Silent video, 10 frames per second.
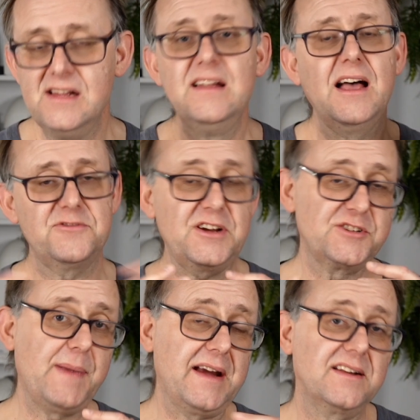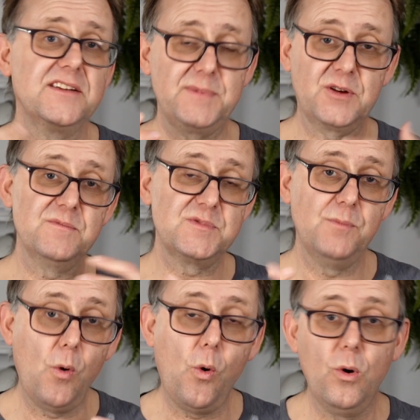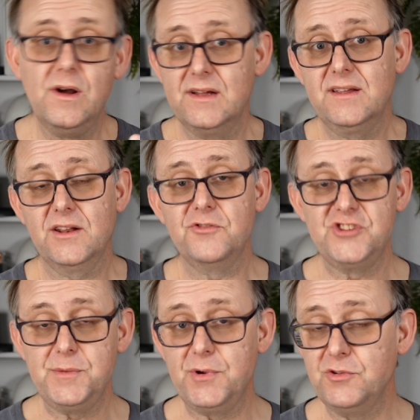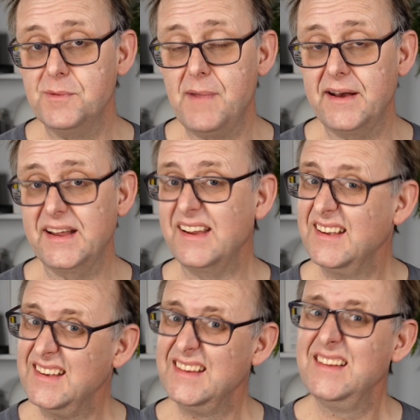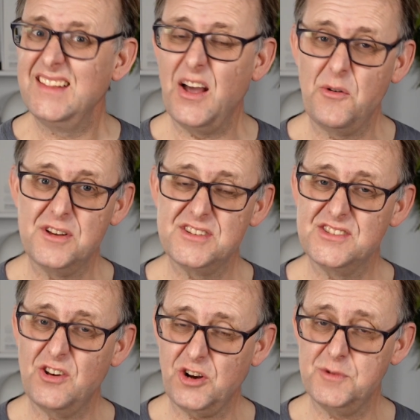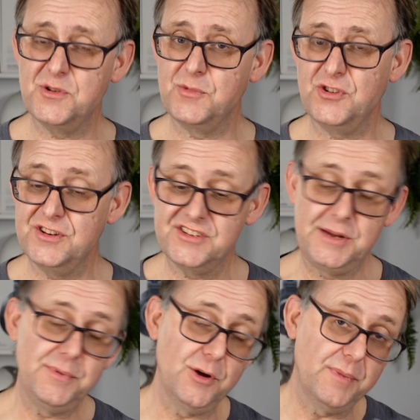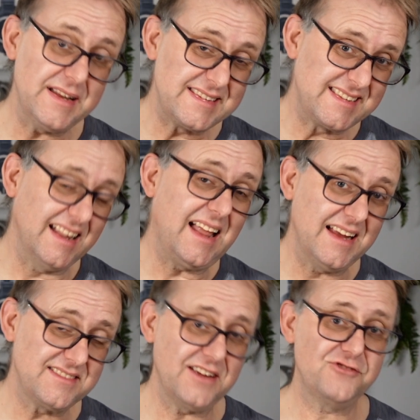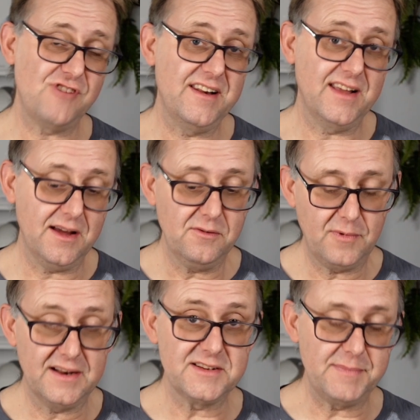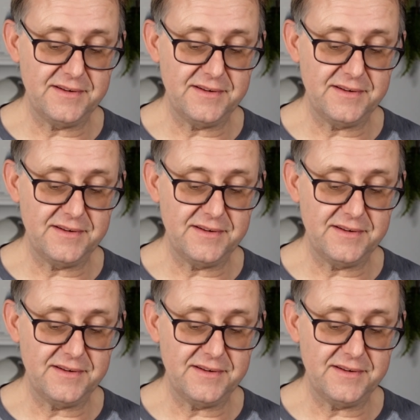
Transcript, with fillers: as we expect, as it becomes more, you know, G P U demanding, the onus is not going to be so much on the C P U, but it still has that trend there when it's a bit